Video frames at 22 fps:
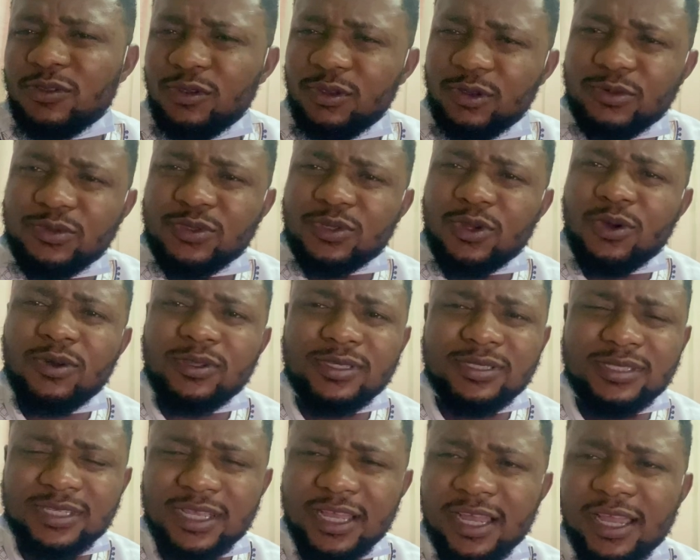news all
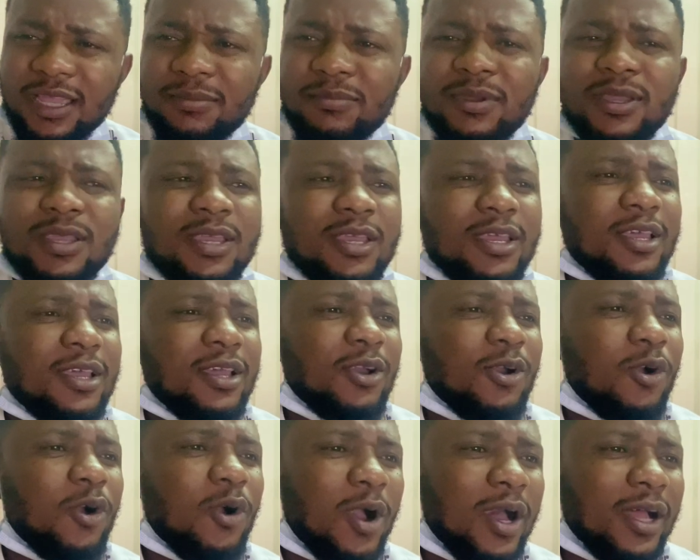the time
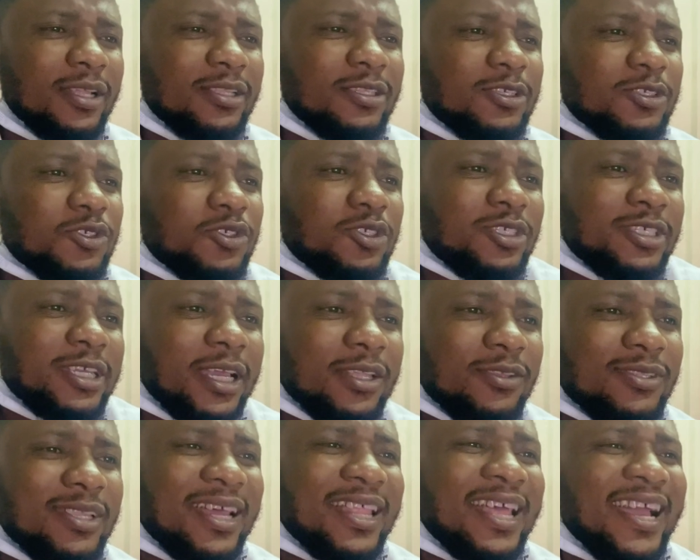and
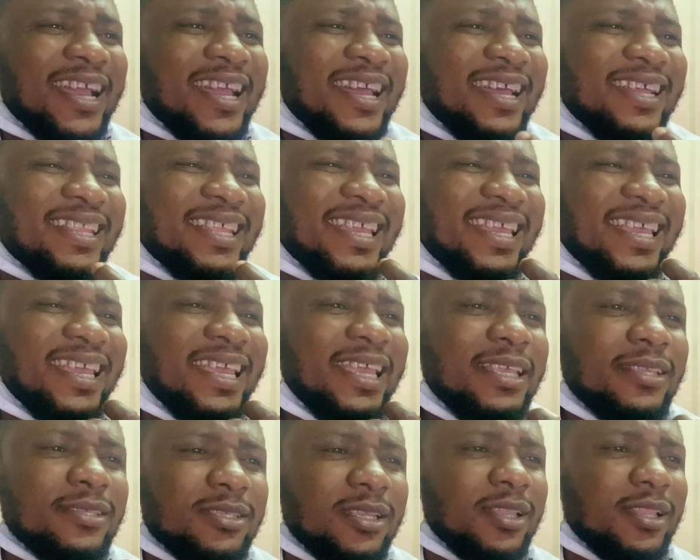channel that i can
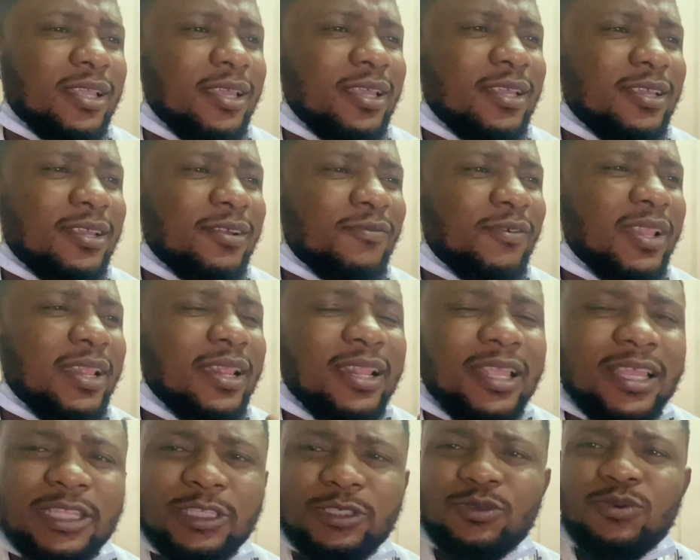easily
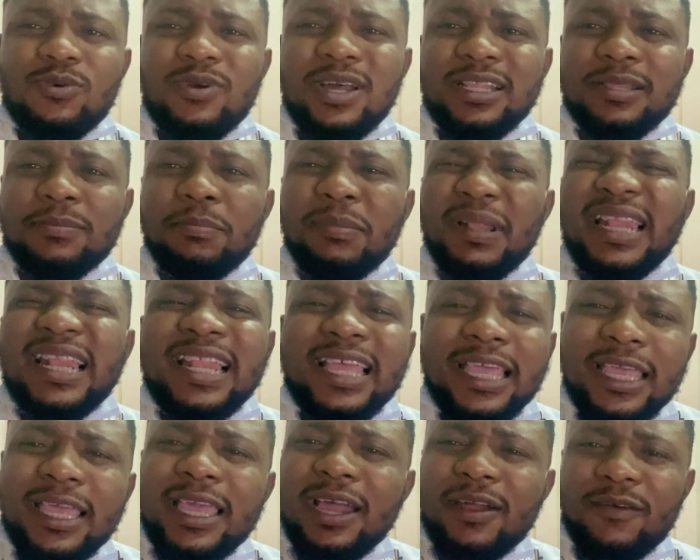relate to and
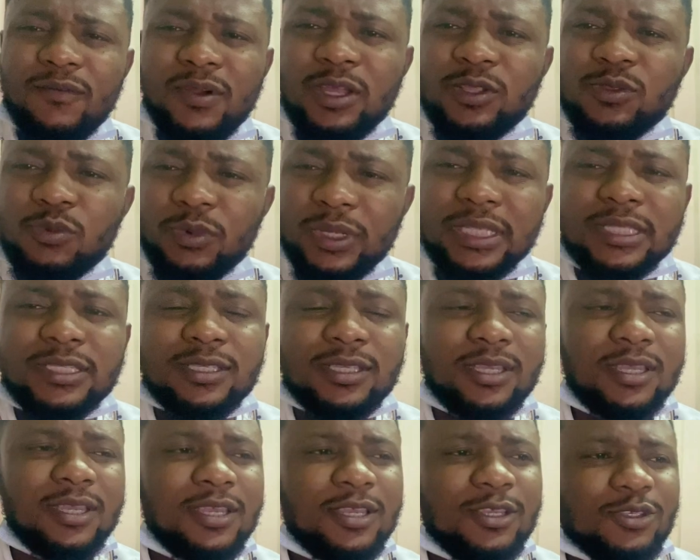play around with
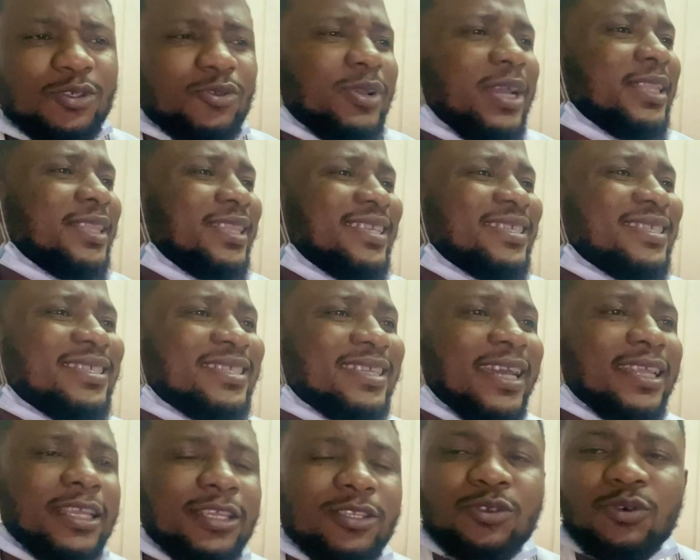so i
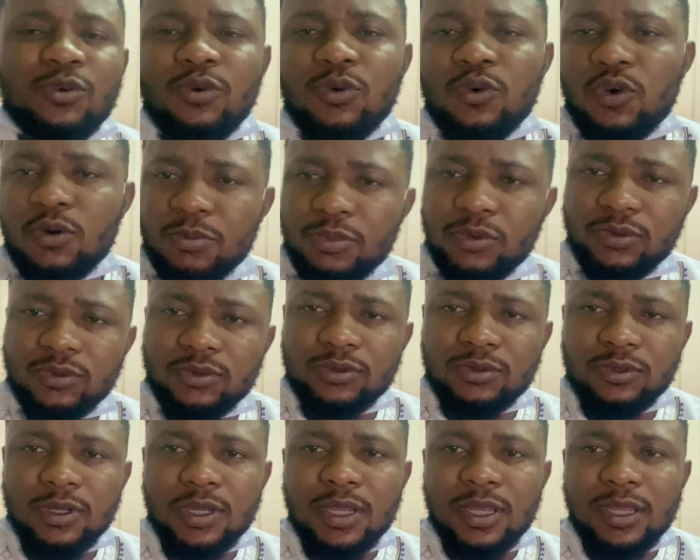decided to
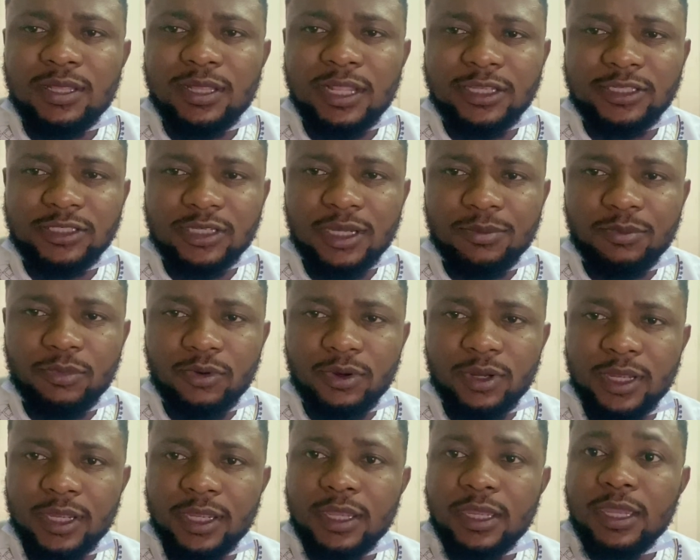open ninja
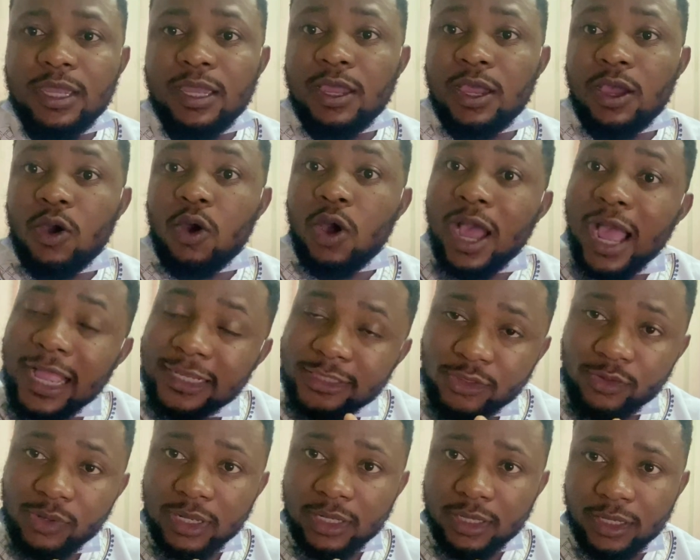boy
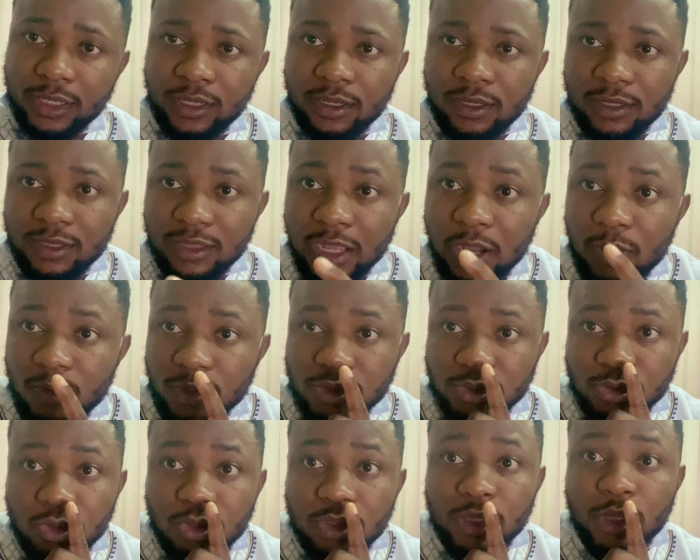Actually, that
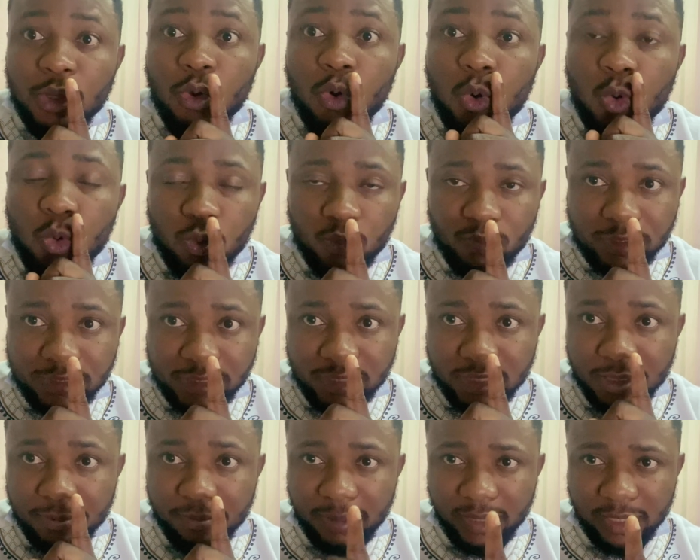was not the
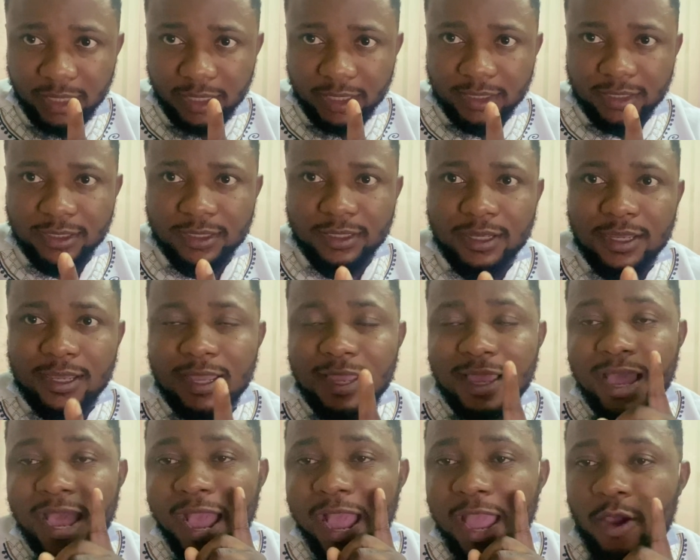original plan.
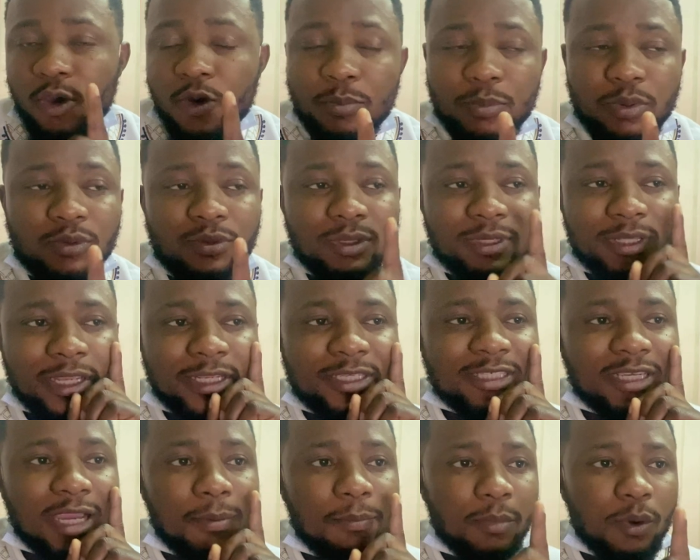I opened
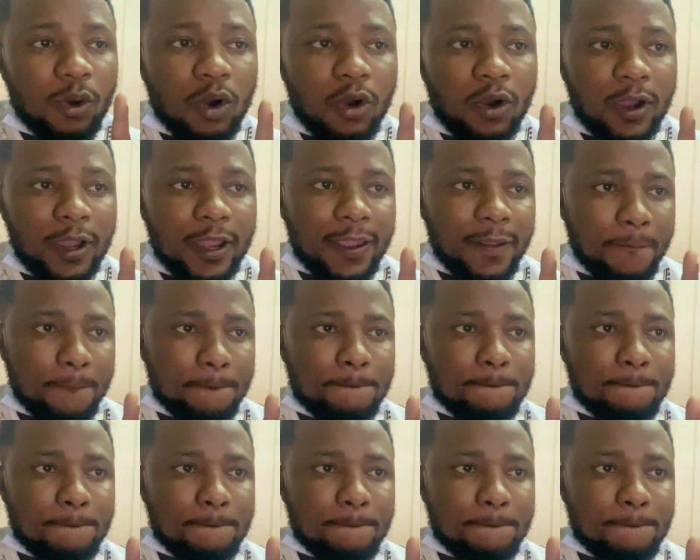Ninja Boy,